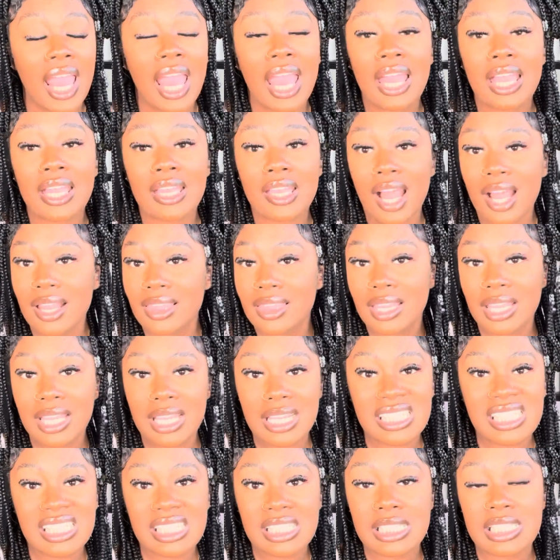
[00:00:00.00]
Nothing
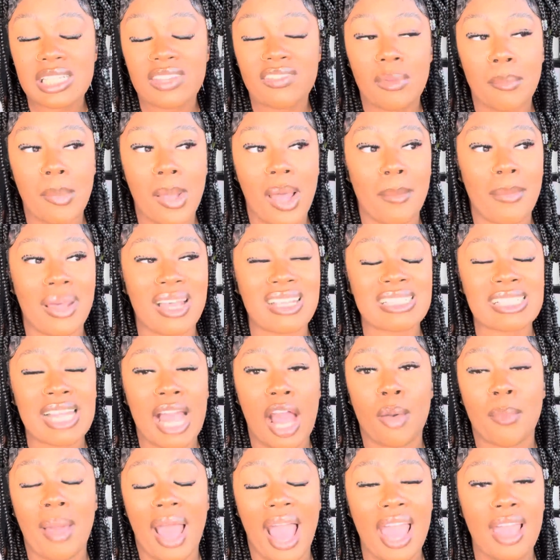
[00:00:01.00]
is sensitive about my
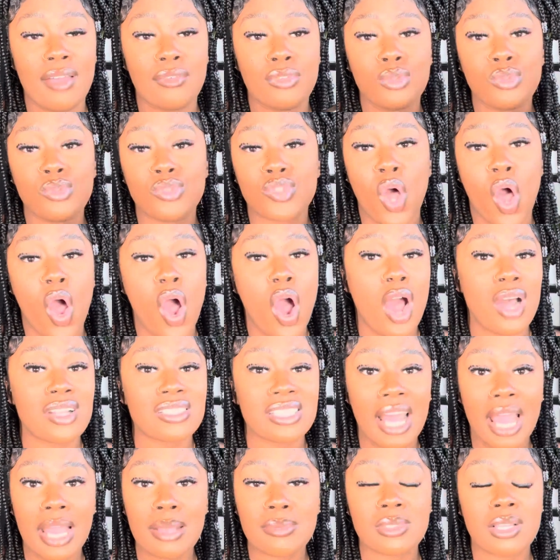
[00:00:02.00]
scalp. I have used all
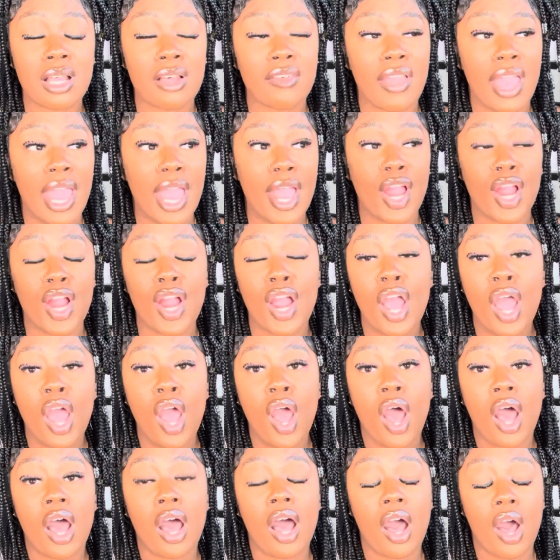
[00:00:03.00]
types of hair
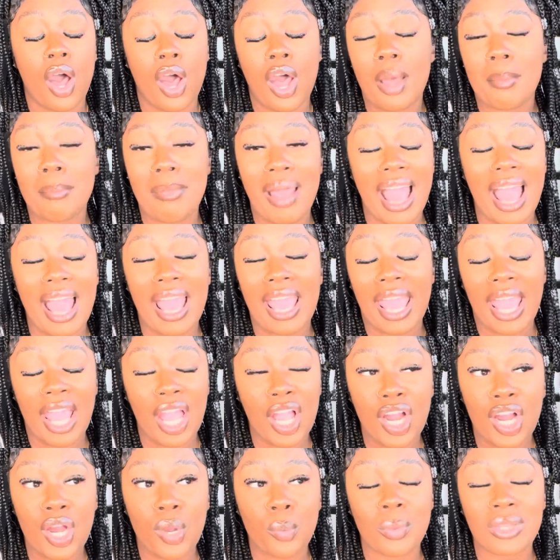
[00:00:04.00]
on my
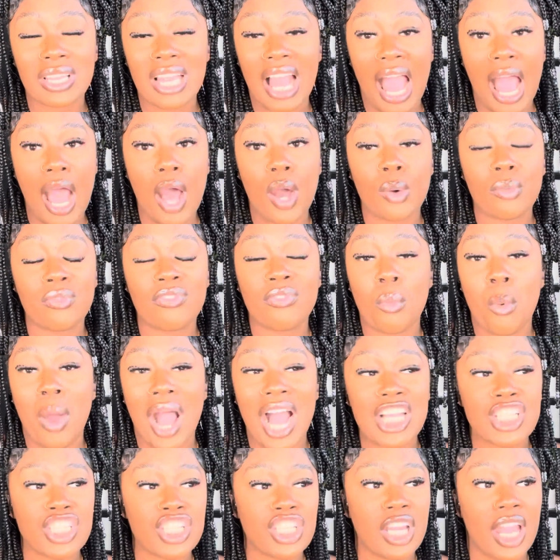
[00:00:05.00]
hair without
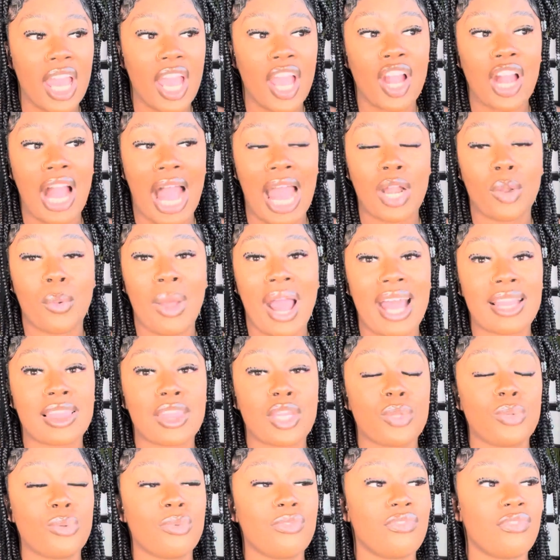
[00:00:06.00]
washing the hair. I don't have
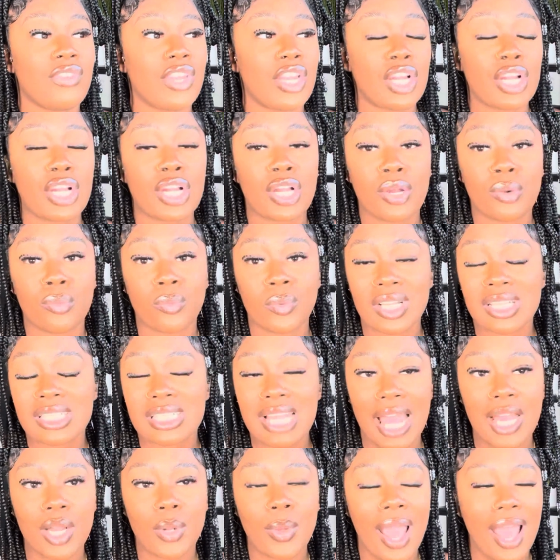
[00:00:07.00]
to do vinegar rinse.
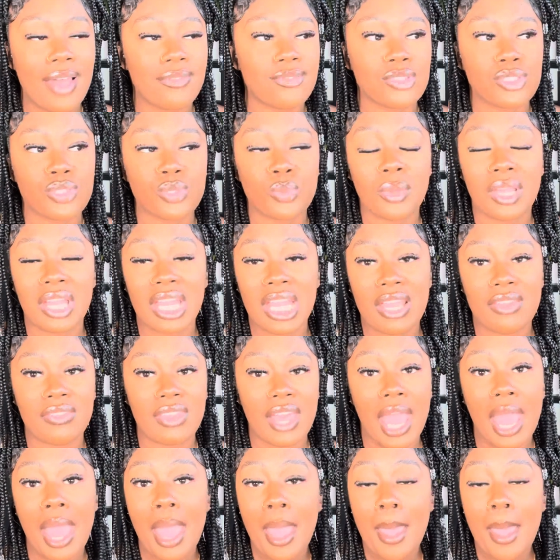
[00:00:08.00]
I don't have to do any of that.